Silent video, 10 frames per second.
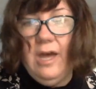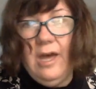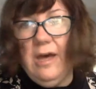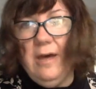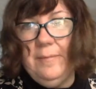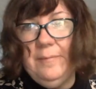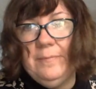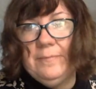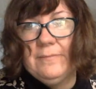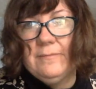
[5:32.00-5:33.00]
Um,
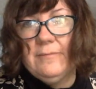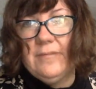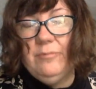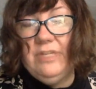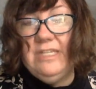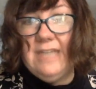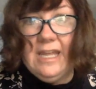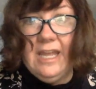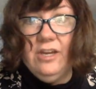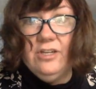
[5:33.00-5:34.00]
please take
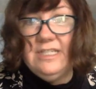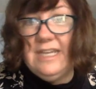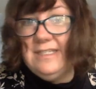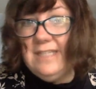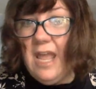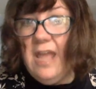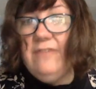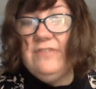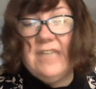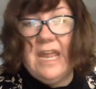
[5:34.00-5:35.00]
care, stay
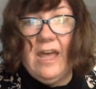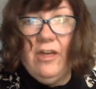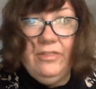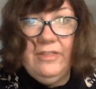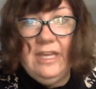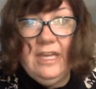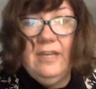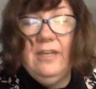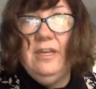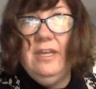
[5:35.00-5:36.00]
safe, stay
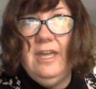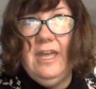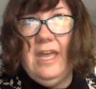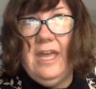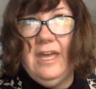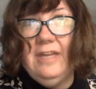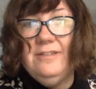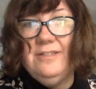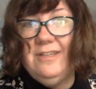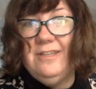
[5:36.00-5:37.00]
healthy,
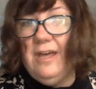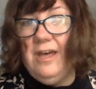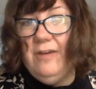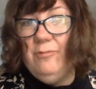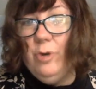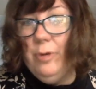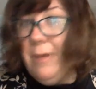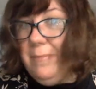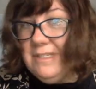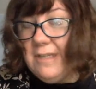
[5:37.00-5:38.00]
and warm
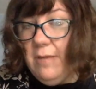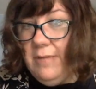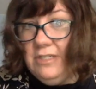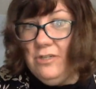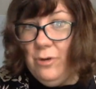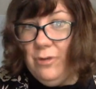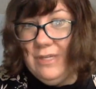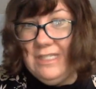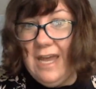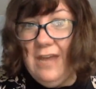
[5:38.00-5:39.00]
up is coming to
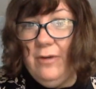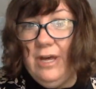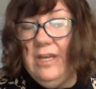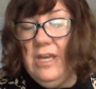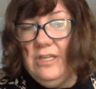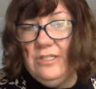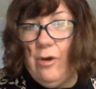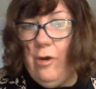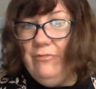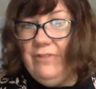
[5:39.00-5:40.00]
Northwest Iowa. So
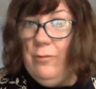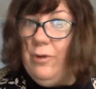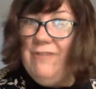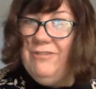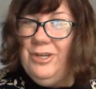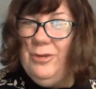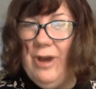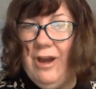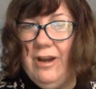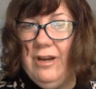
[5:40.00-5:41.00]
hopefully wherever you
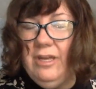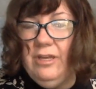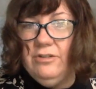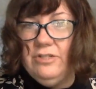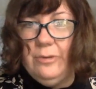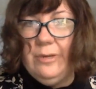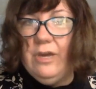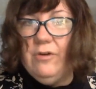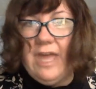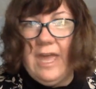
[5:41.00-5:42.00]
are, you're doing
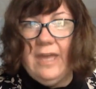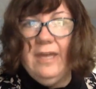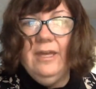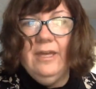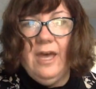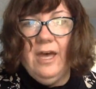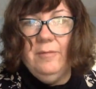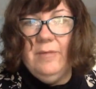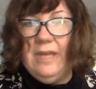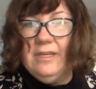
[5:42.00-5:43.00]
okay.
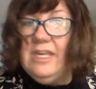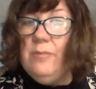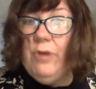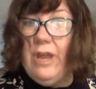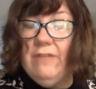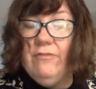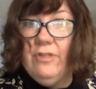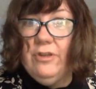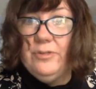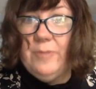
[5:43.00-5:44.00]
And keep praying for
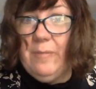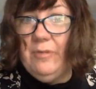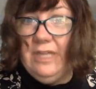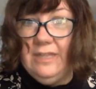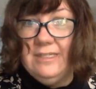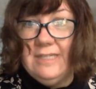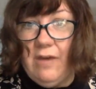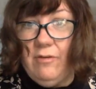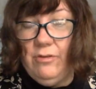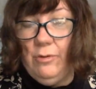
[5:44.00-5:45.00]
those people in the
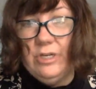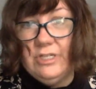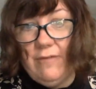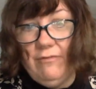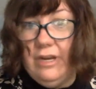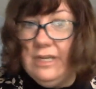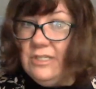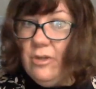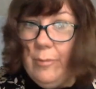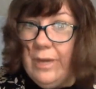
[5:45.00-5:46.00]
South who are suffering
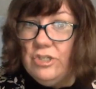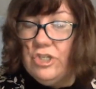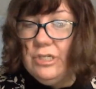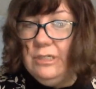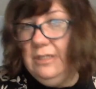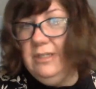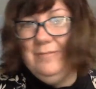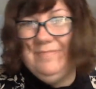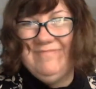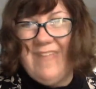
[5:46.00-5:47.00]
so much.
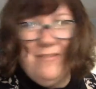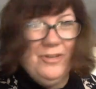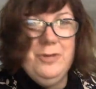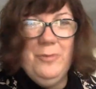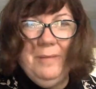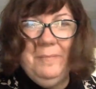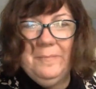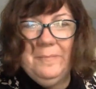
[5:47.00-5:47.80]
Have a good one.